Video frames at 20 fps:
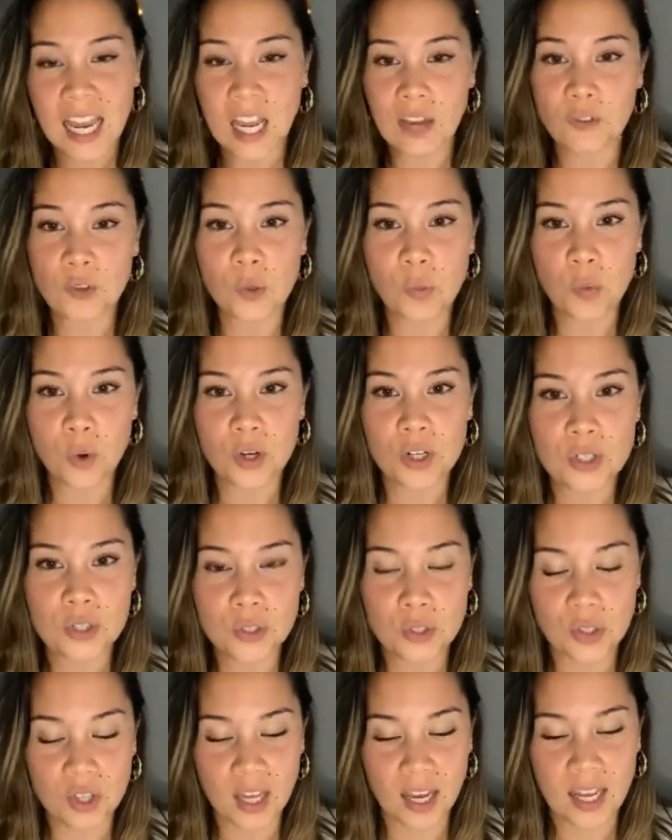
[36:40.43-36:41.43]
If you want to
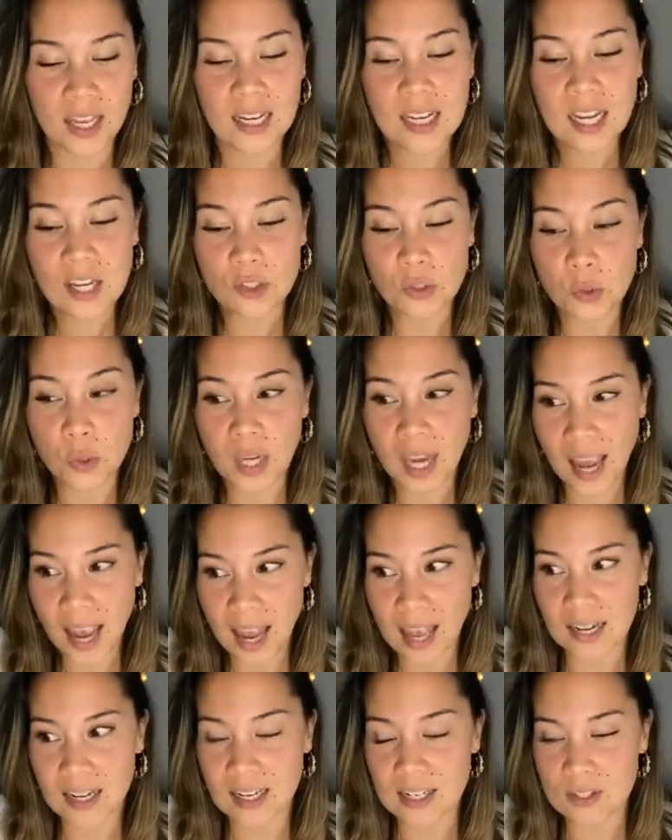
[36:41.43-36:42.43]
do that, you
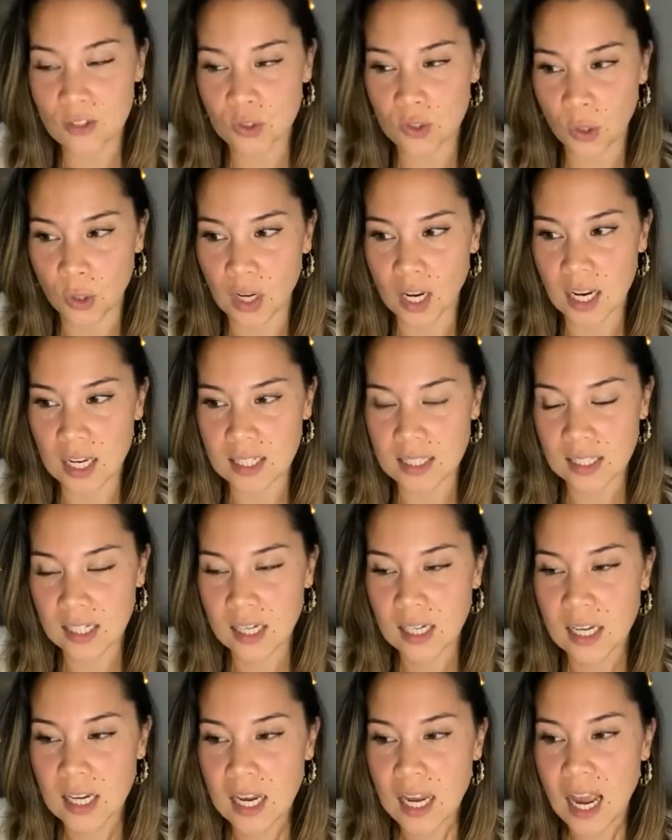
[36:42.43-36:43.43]
can. It's so
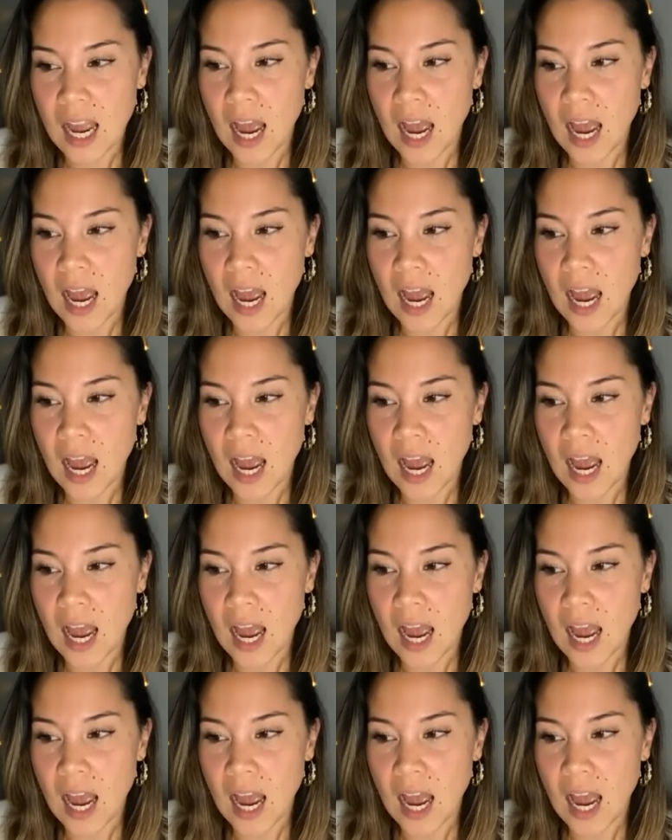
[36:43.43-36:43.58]
easy.